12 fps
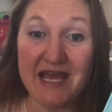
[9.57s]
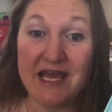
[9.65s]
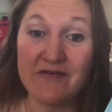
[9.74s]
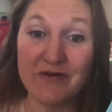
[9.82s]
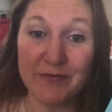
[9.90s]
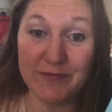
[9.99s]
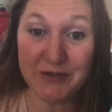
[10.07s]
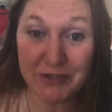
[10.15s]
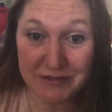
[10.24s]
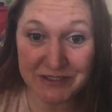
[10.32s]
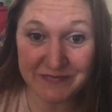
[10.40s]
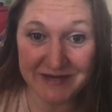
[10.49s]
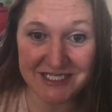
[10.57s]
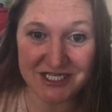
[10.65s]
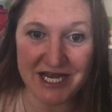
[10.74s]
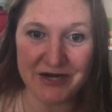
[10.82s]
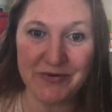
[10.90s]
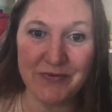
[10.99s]
If you're new to my
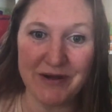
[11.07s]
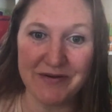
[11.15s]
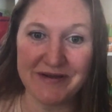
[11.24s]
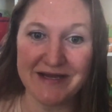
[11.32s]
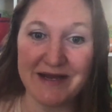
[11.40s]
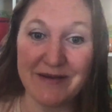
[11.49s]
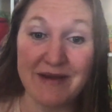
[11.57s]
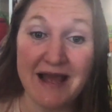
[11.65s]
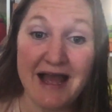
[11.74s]
channel, welcome.